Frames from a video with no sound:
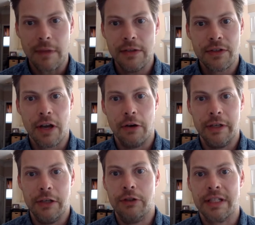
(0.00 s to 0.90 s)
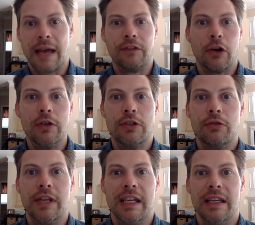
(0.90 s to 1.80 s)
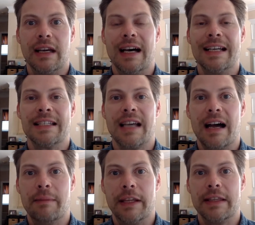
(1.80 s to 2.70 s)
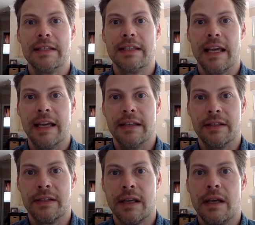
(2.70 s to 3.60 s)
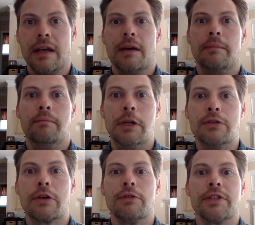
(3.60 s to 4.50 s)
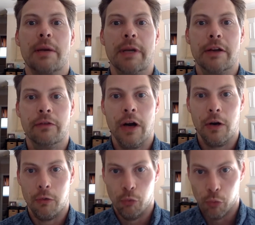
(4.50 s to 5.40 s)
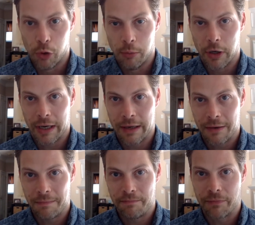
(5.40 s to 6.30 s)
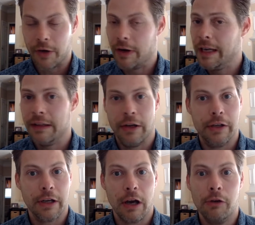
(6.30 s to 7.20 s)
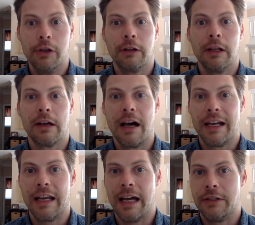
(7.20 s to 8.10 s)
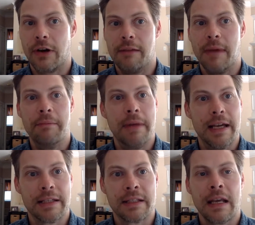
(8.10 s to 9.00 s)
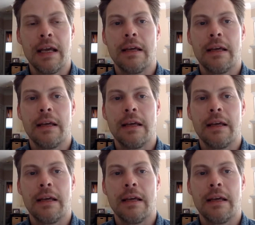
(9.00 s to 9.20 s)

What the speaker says: So you just have to go into the assignment that says musical summative rubric. All right, and there you go. You click on it. I tried my best